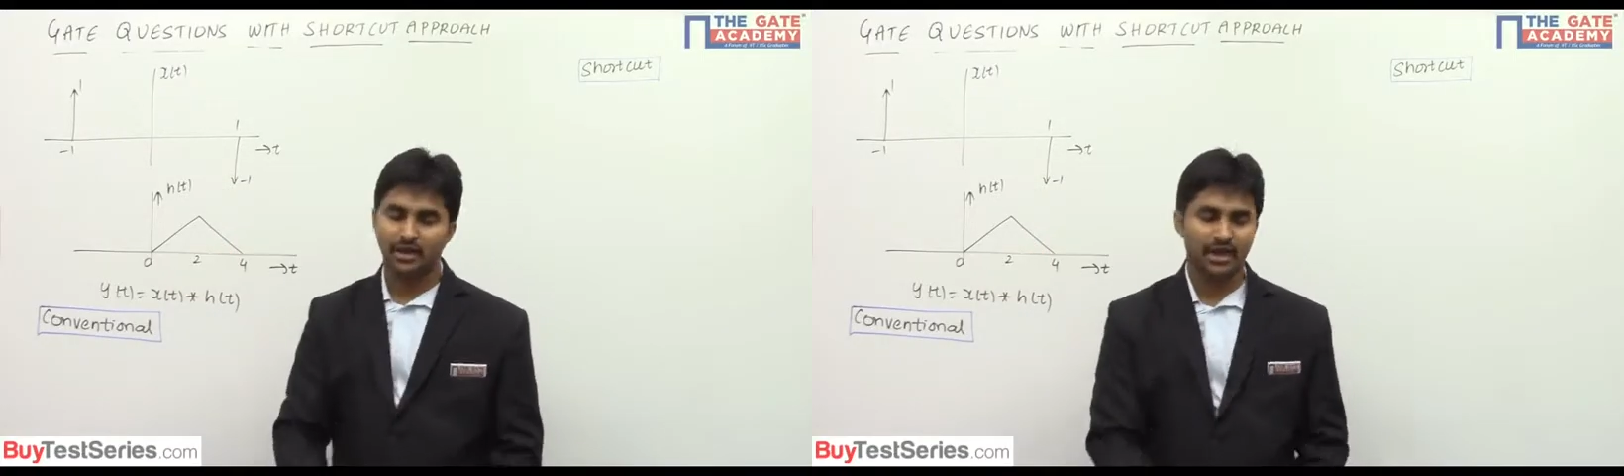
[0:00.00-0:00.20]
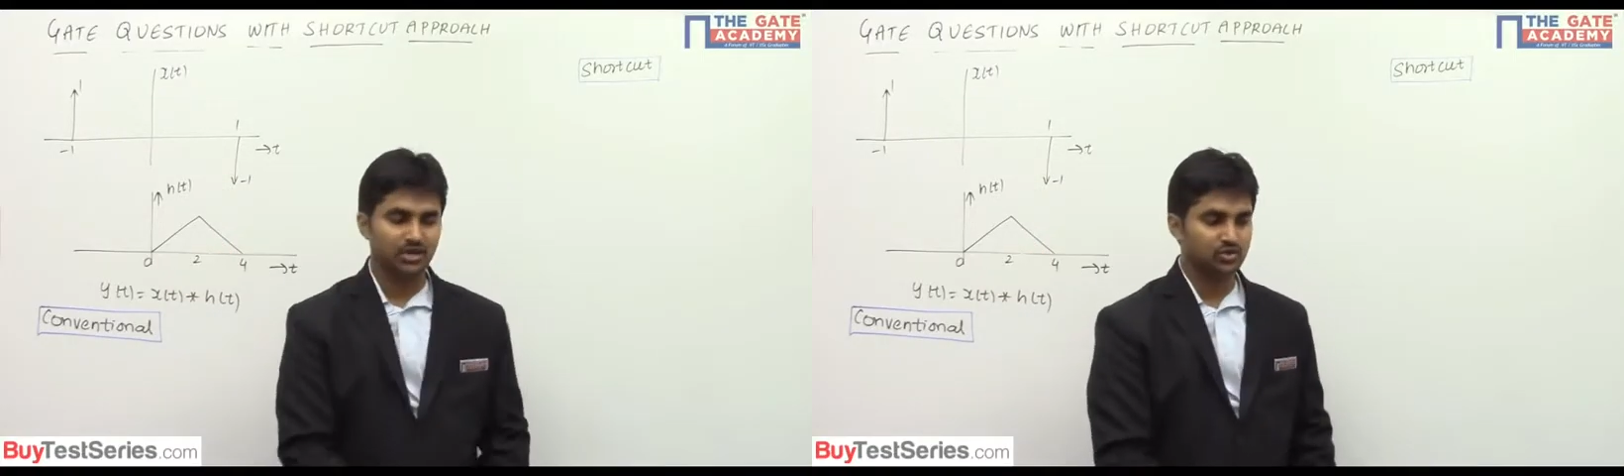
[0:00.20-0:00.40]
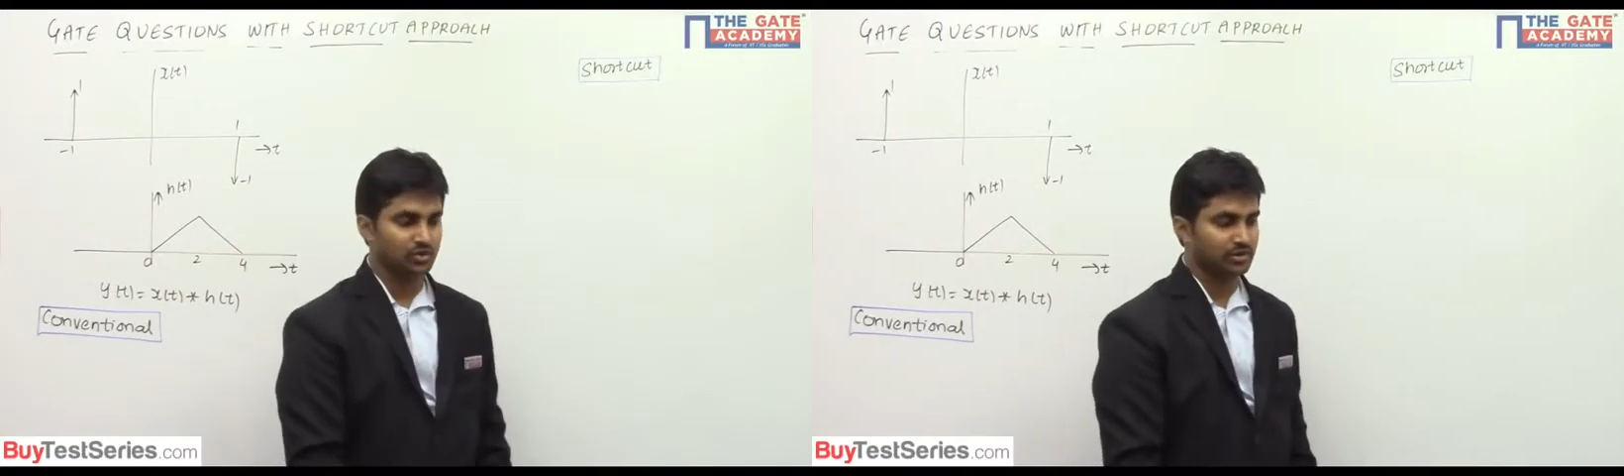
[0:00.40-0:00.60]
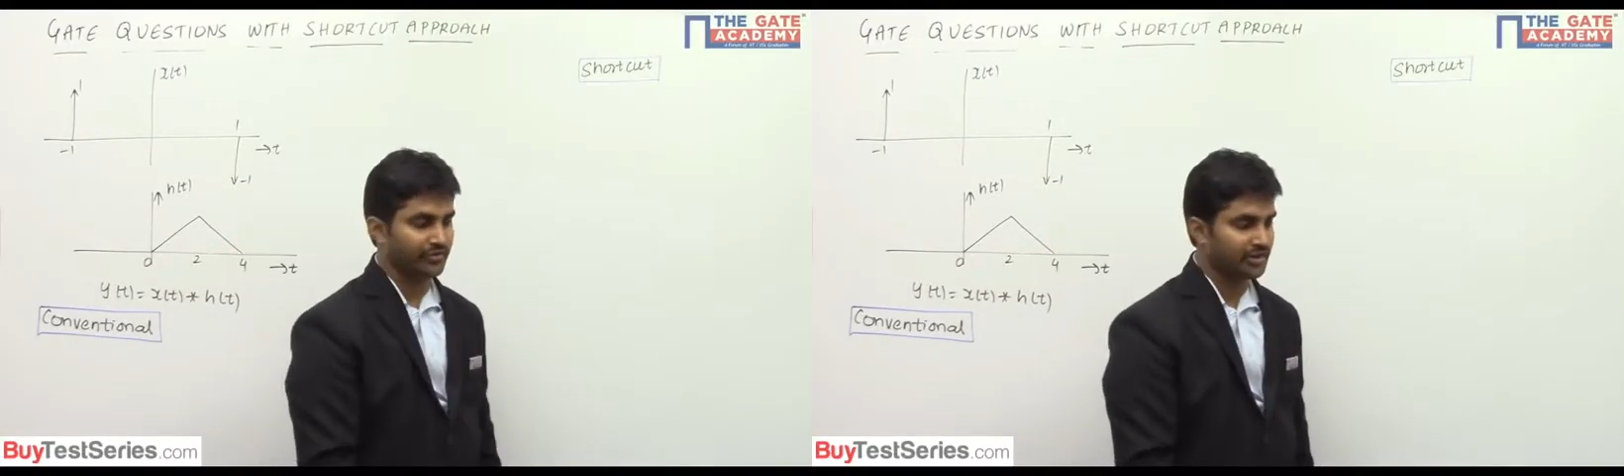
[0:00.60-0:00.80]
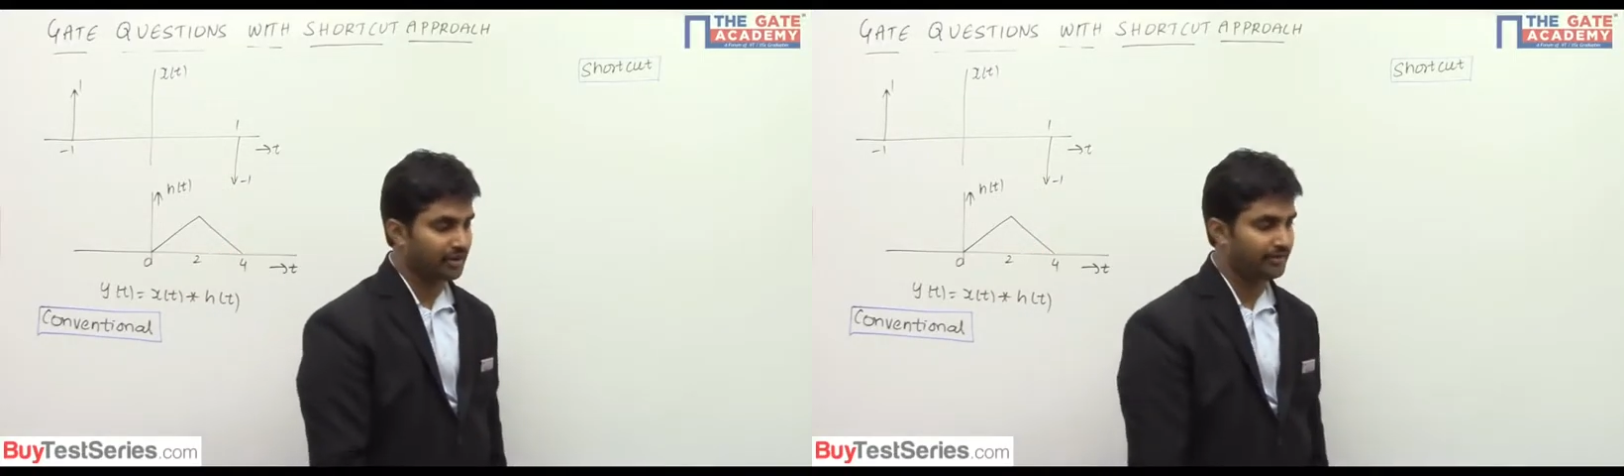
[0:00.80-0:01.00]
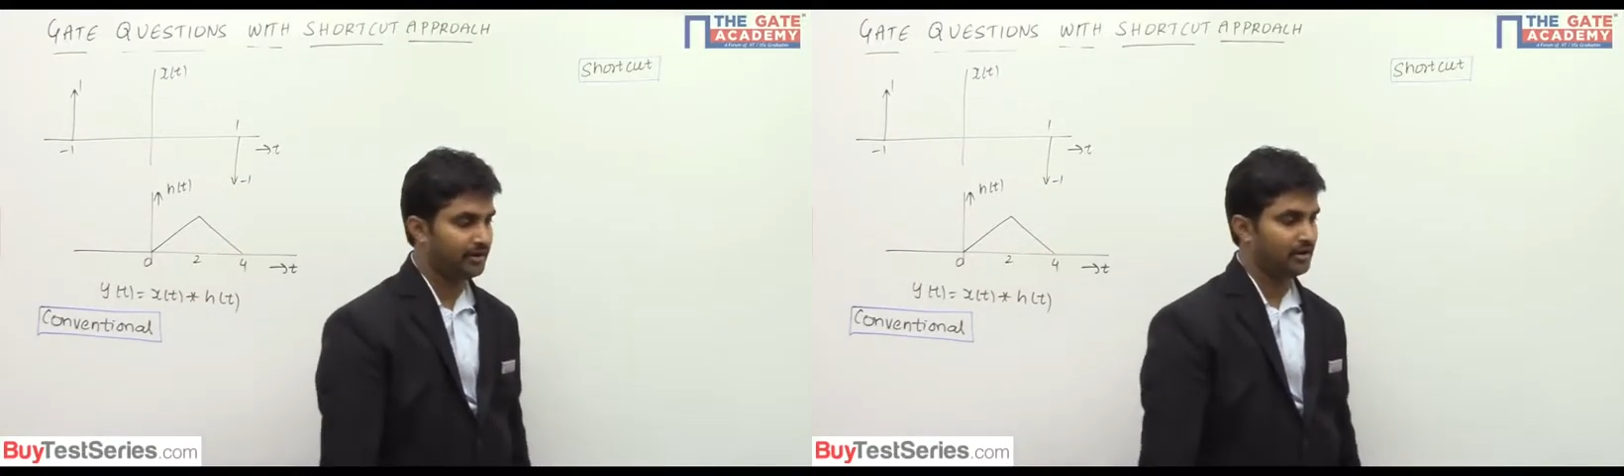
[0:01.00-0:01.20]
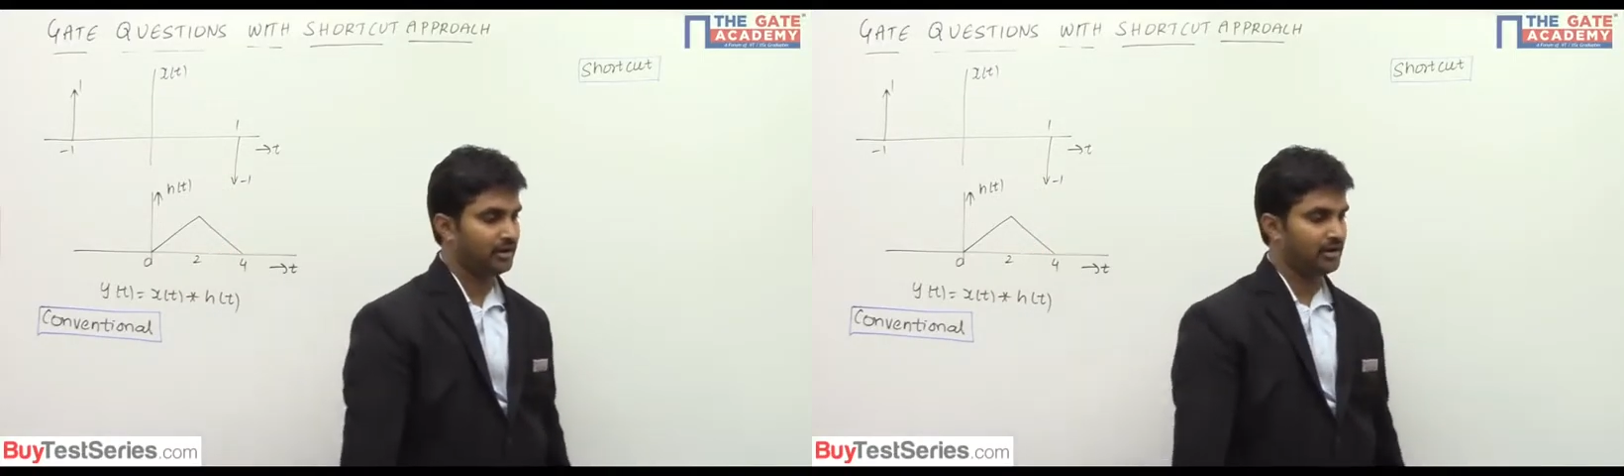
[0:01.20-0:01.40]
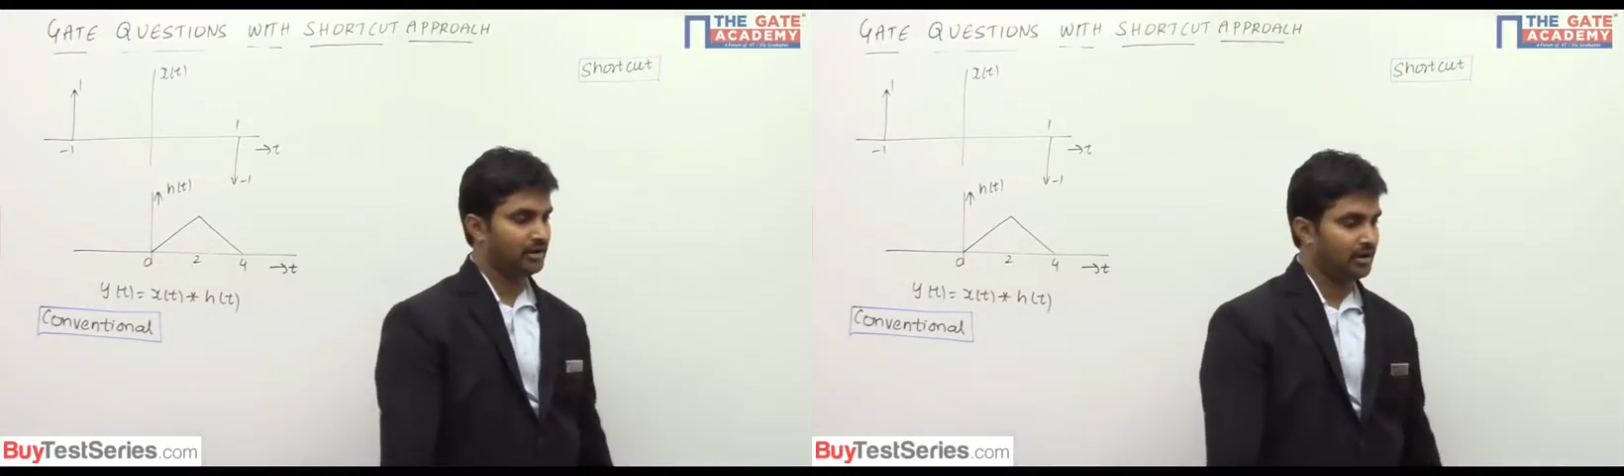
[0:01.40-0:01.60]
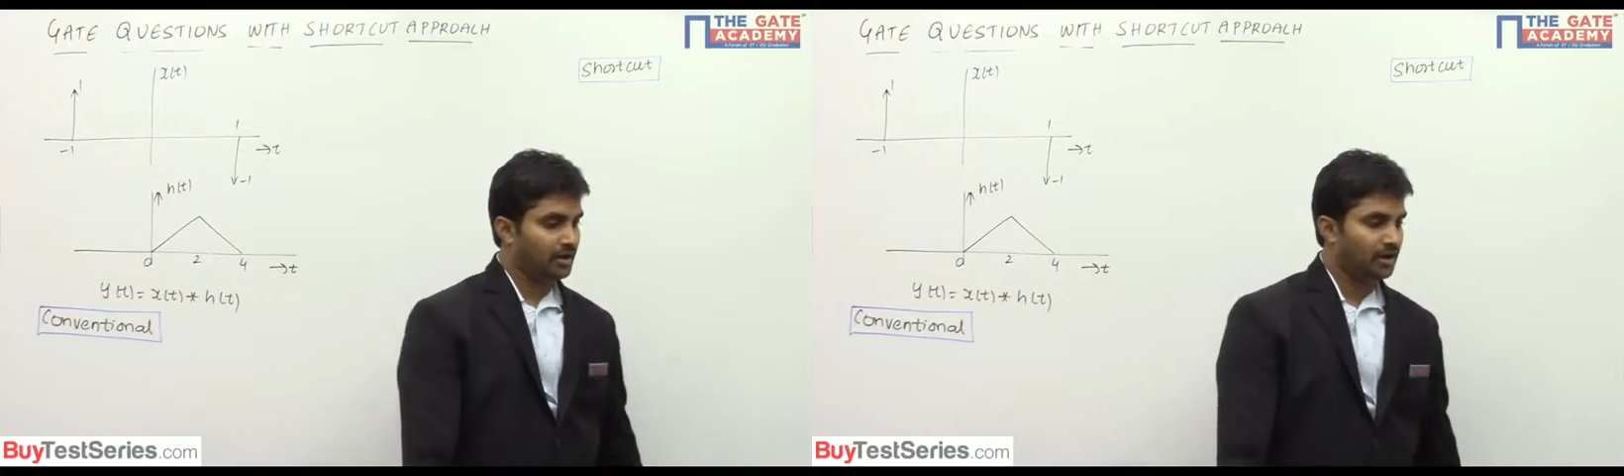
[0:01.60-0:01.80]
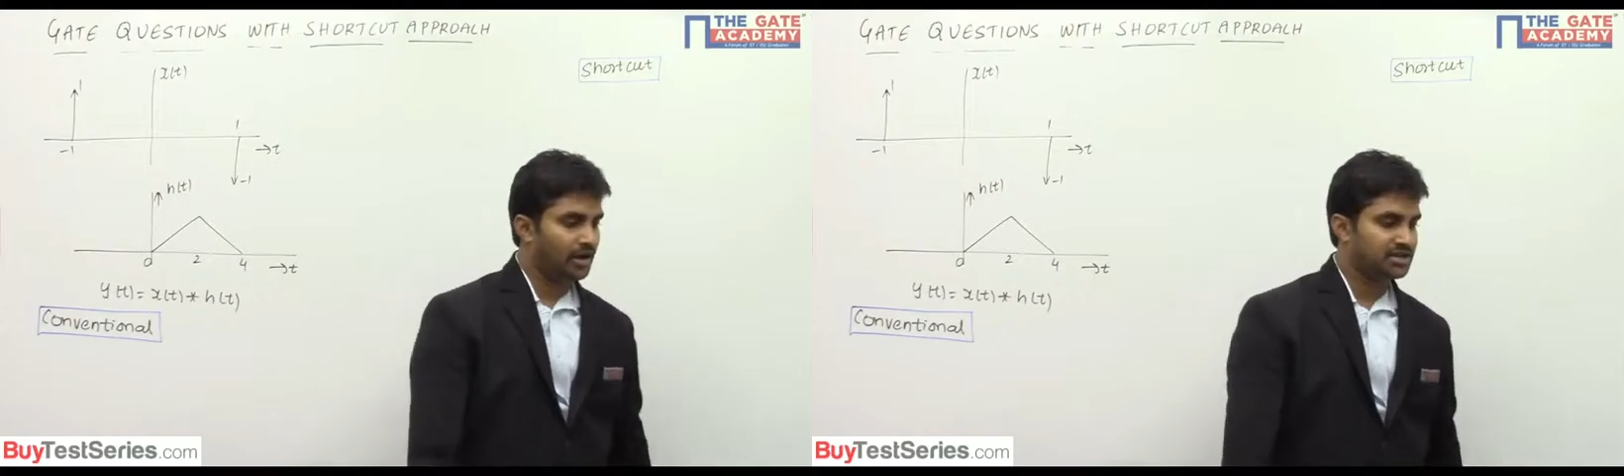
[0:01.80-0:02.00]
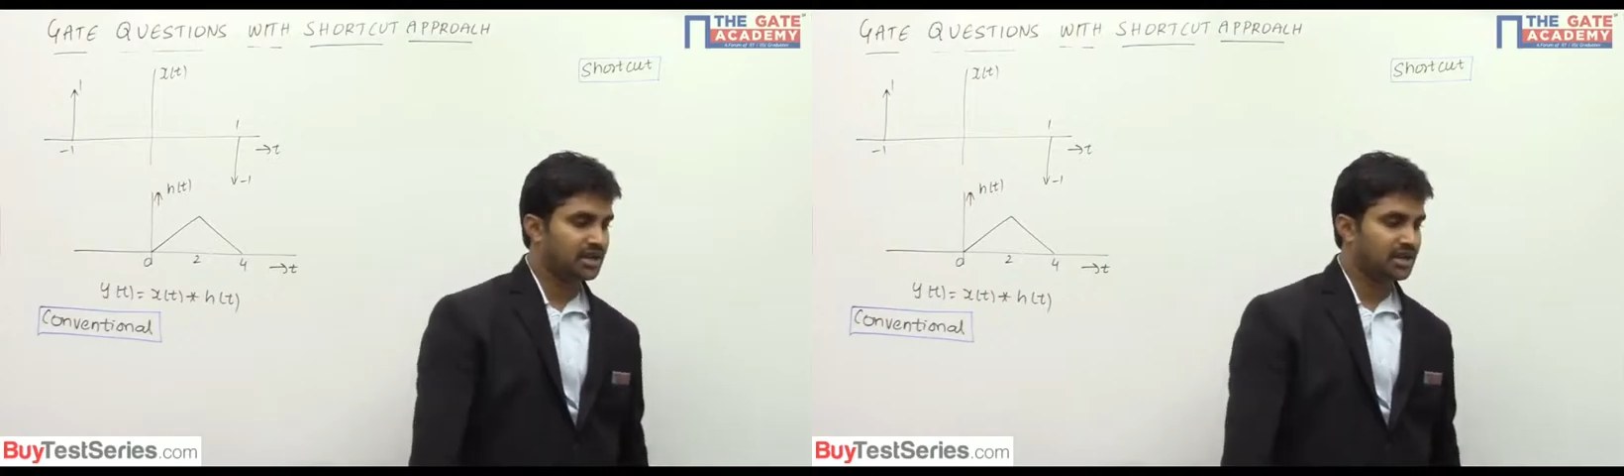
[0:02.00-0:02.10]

as shown in the figure are